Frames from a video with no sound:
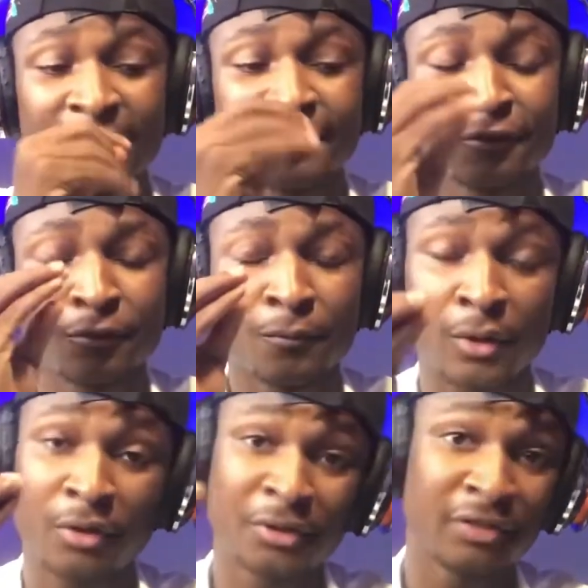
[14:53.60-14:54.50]
to
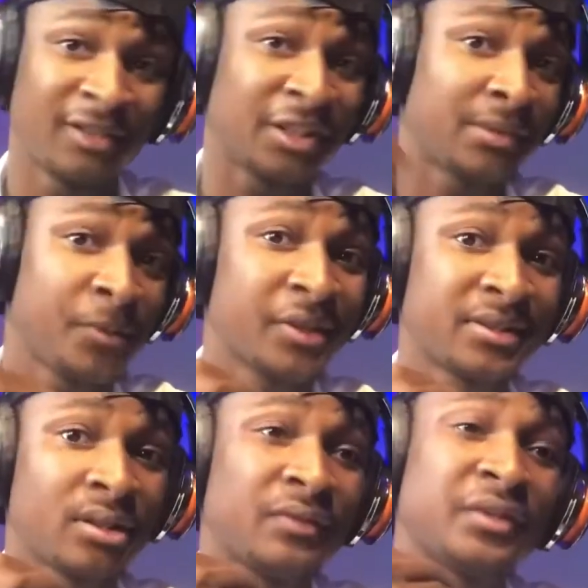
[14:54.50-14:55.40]
work on your relationship with
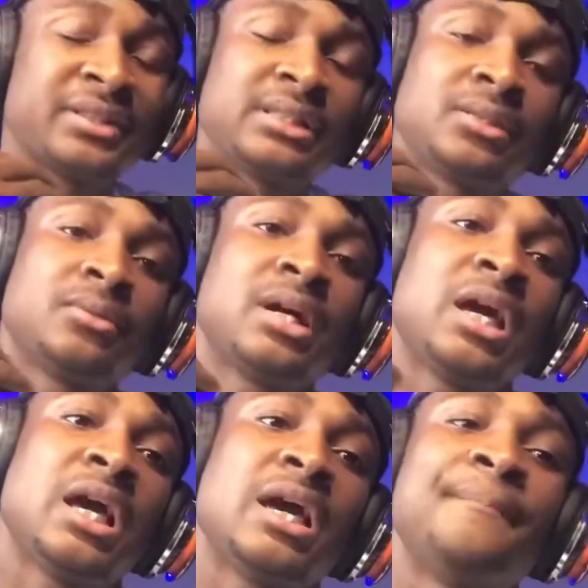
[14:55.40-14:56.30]
yourself, because it will
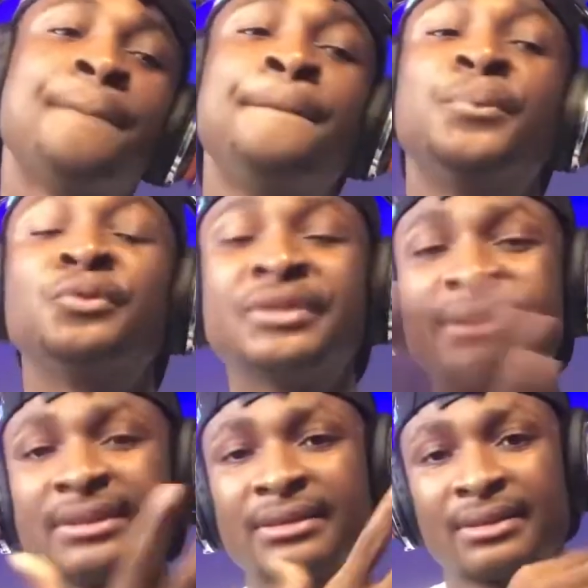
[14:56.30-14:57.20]

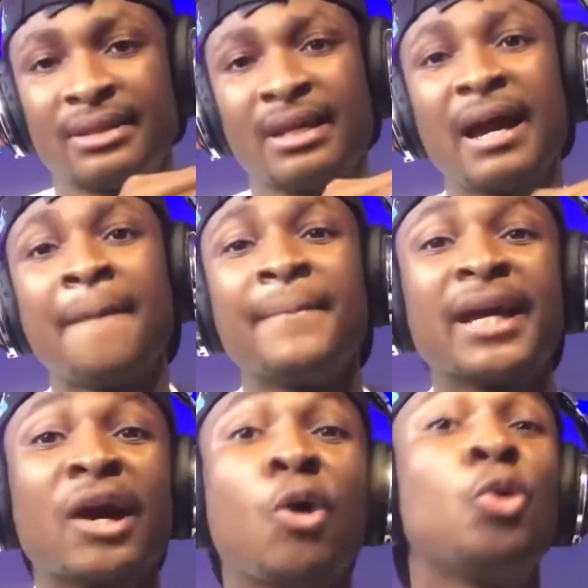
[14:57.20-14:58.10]
boost and
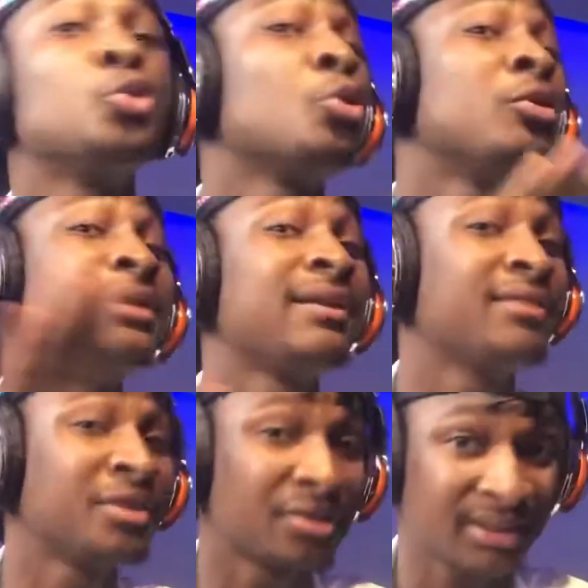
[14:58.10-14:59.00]
make all your other
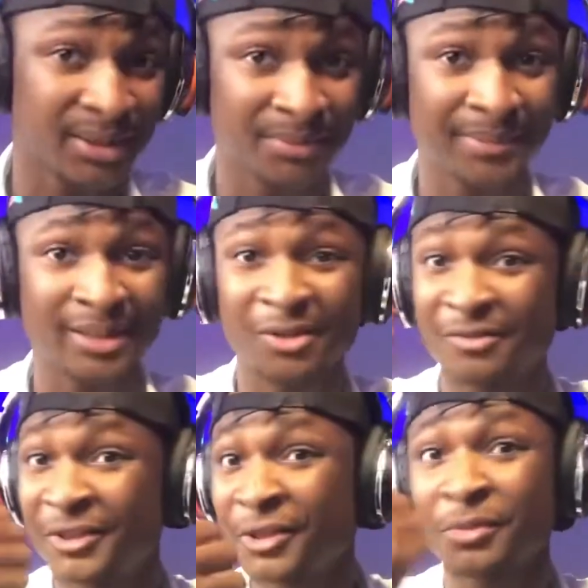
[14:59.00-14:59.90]
relationships better. Your
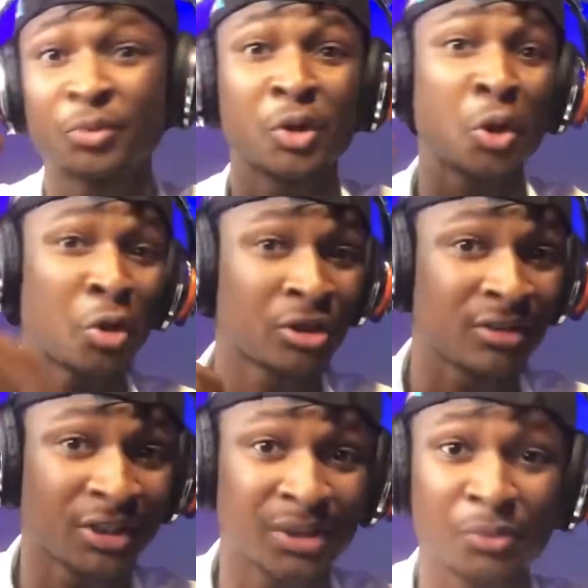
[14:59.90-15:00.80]
relationship with God, your
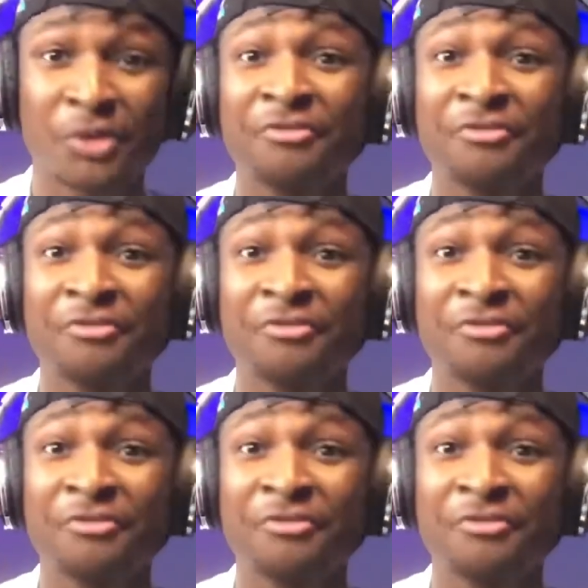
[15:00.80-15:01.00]
relationship with your